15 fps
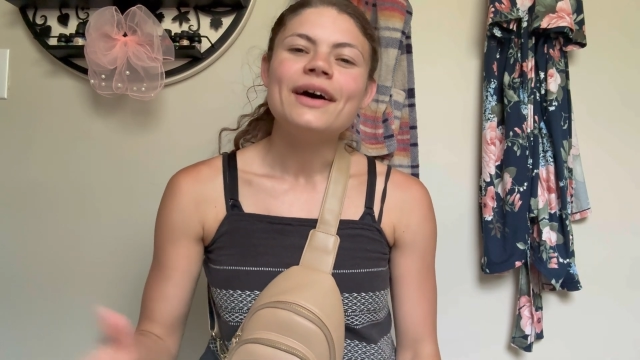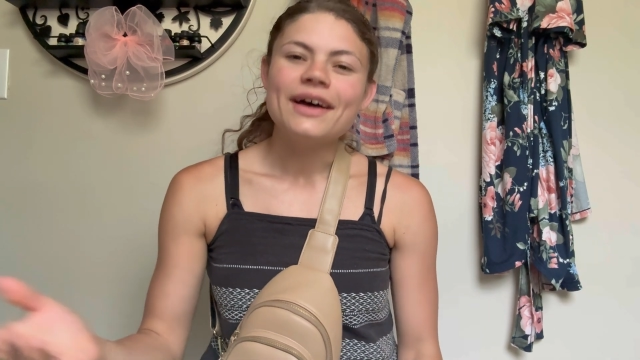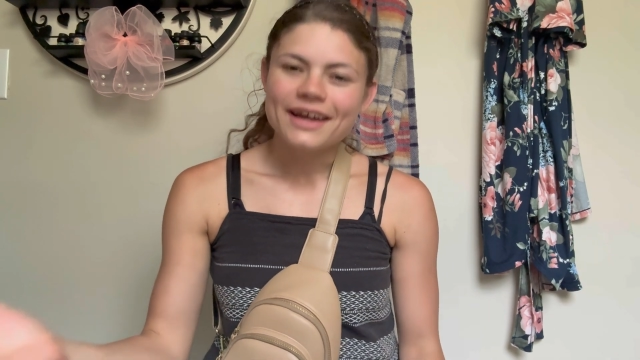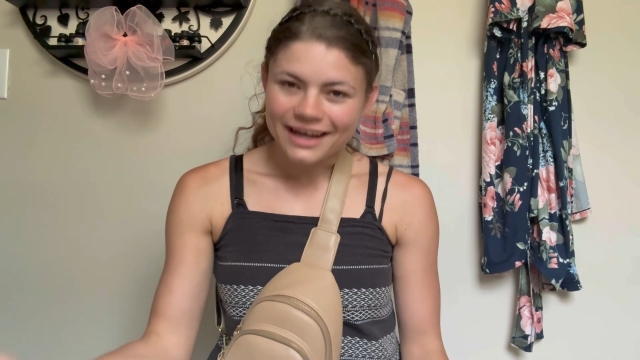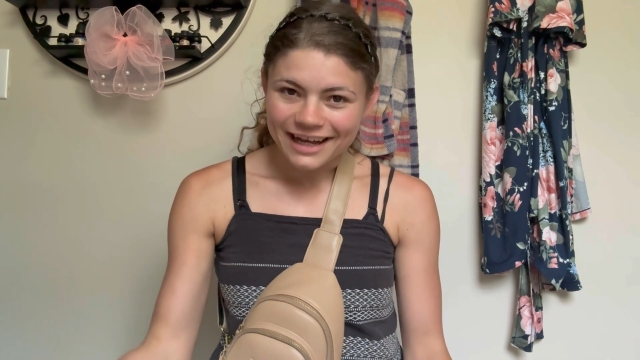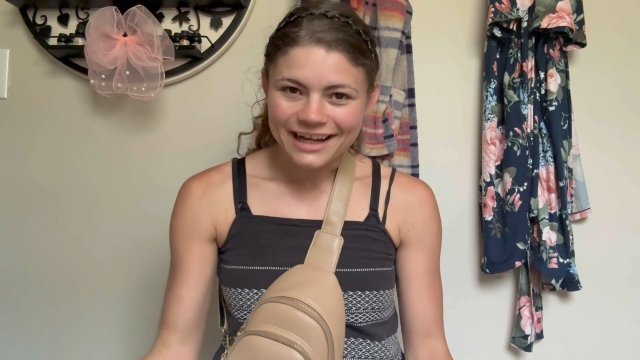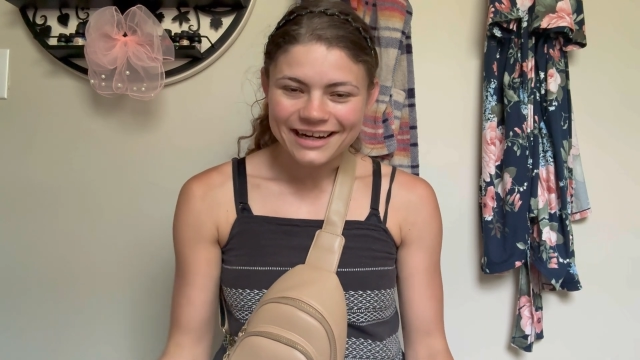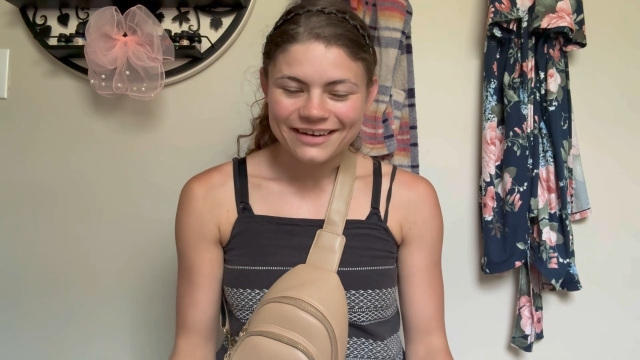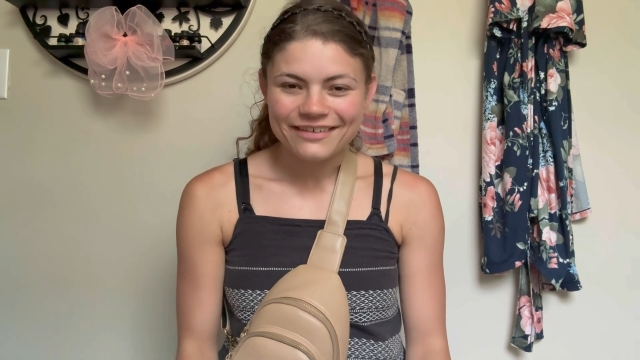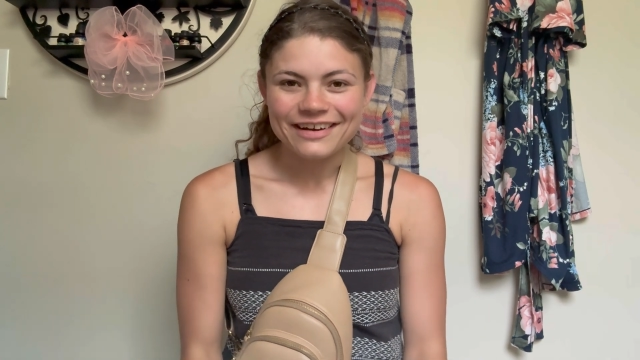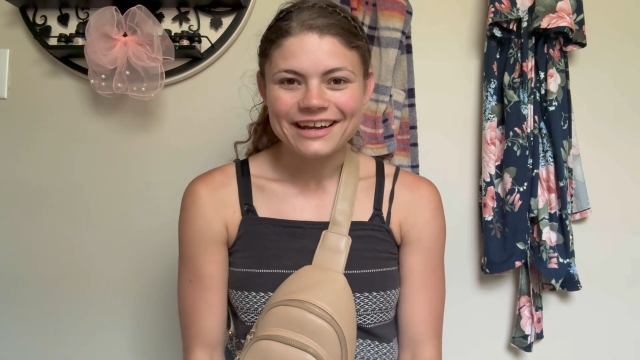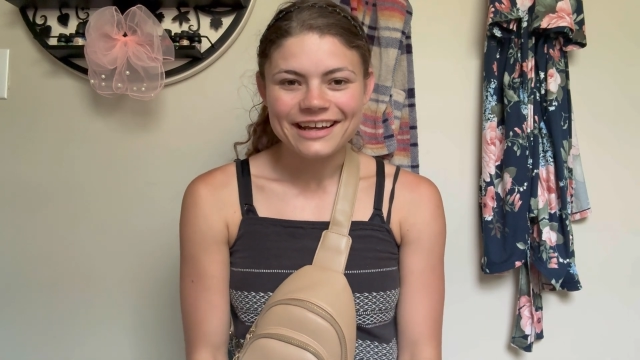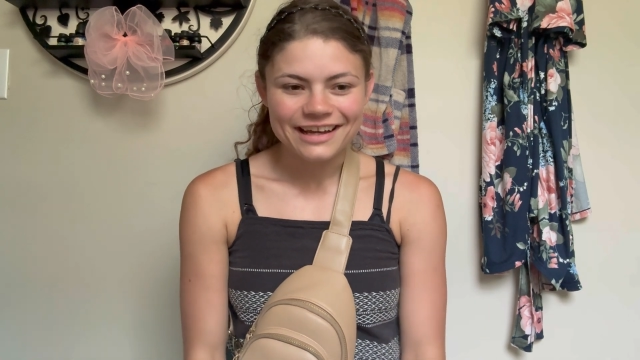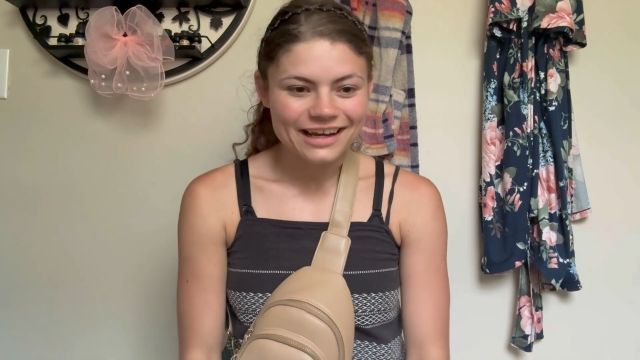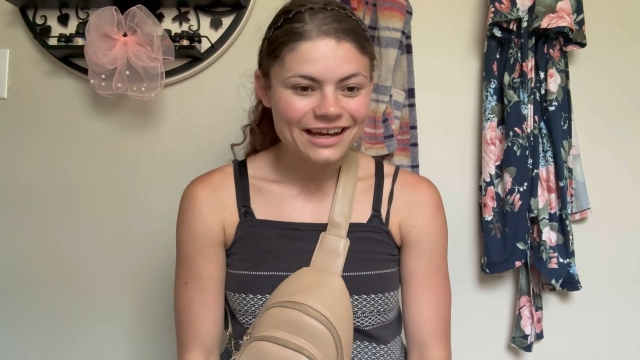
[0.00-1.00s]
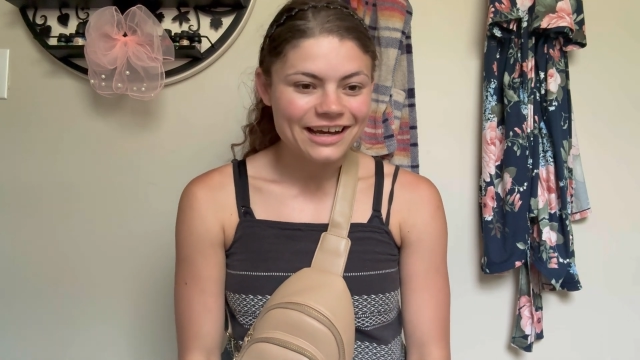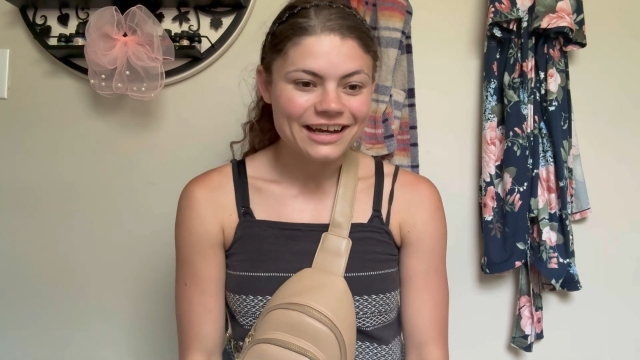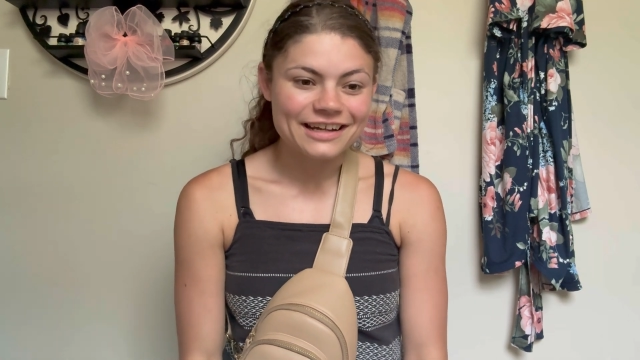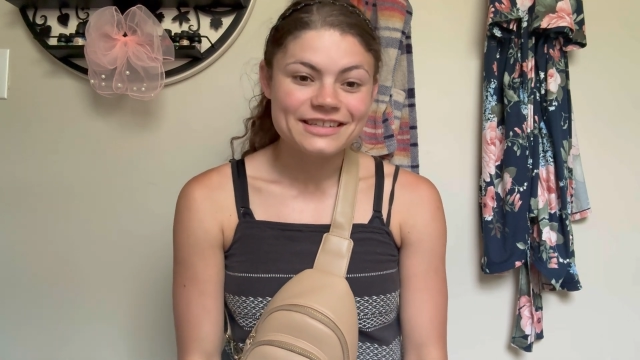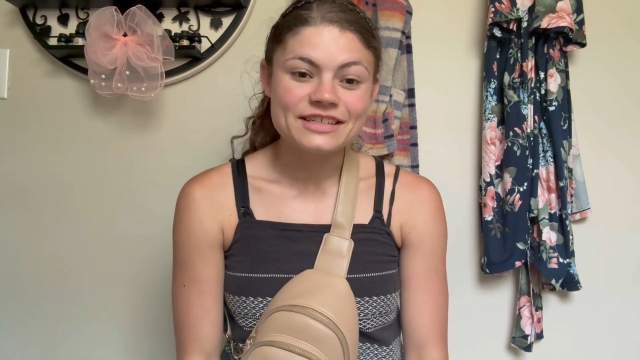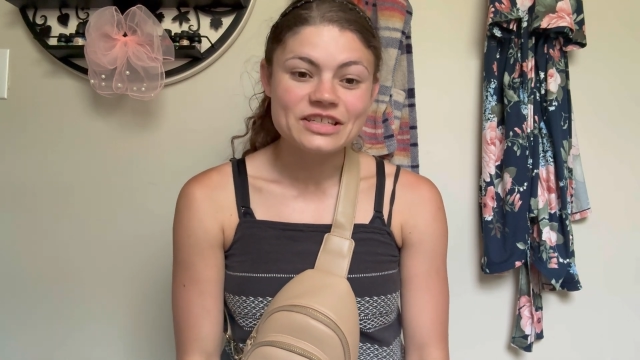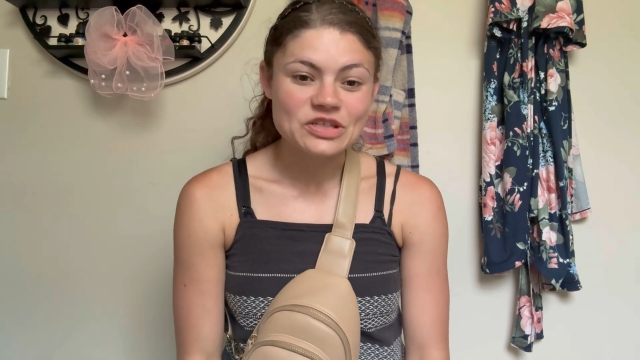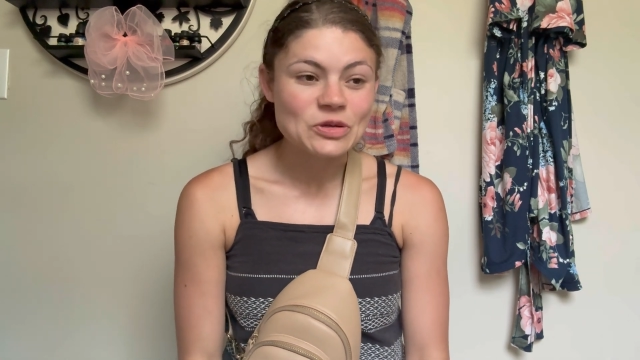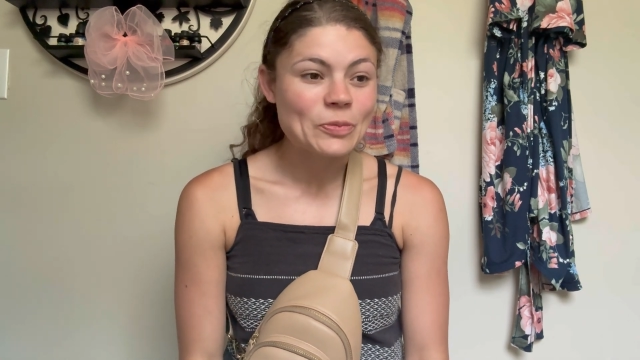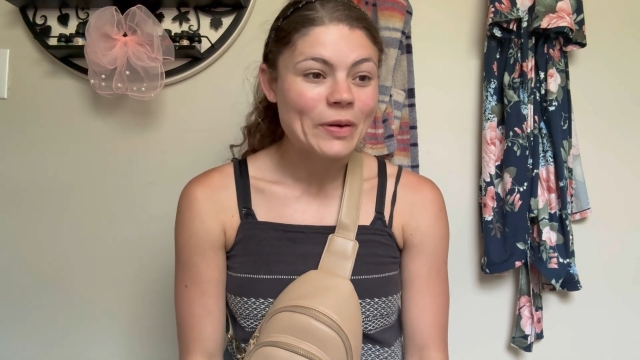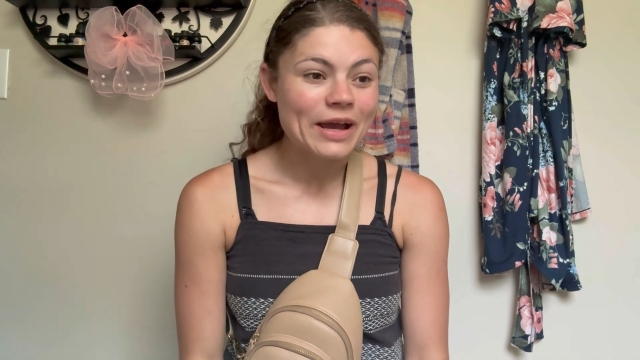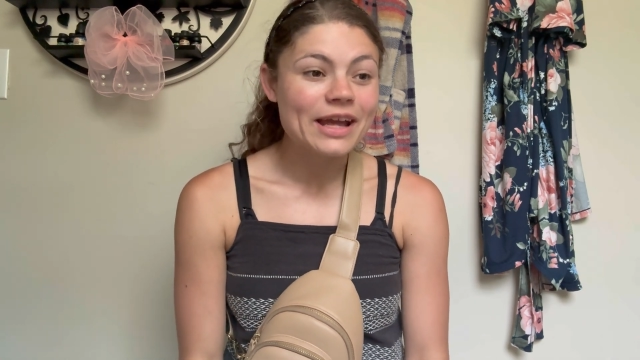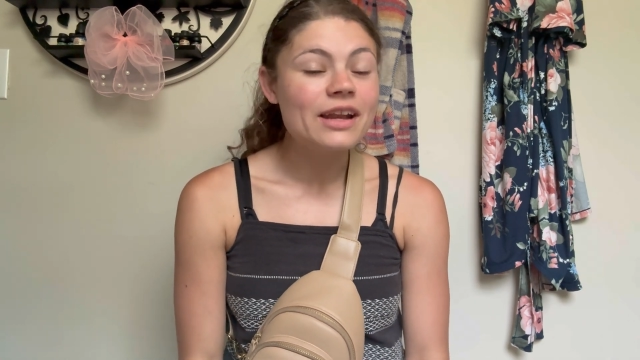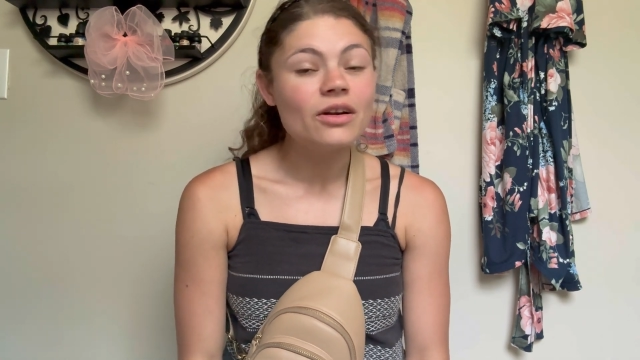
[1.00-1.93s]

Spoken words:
Anyway, despite